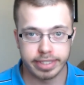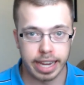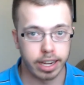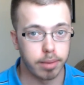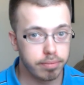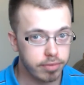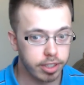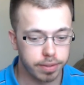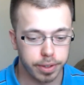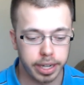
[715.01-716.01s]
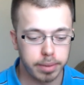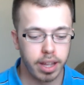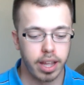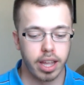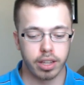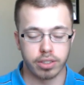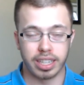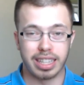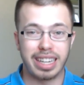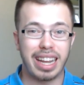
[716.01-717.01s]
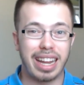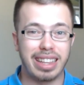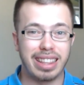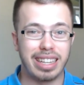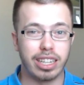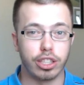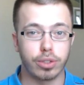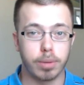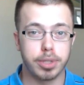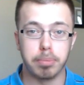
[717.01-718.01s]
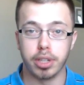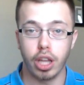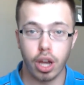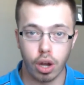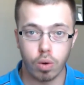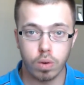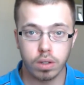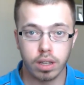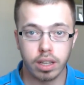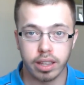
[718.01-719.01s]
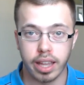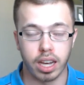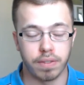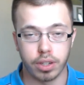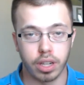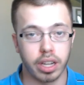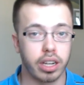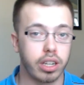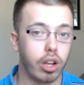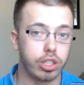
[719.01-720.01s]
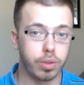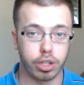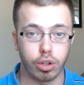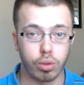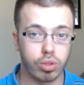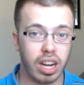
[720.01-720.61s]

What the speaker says: Take them. They're free. There's a link in the description below that, if you click it goes to a Google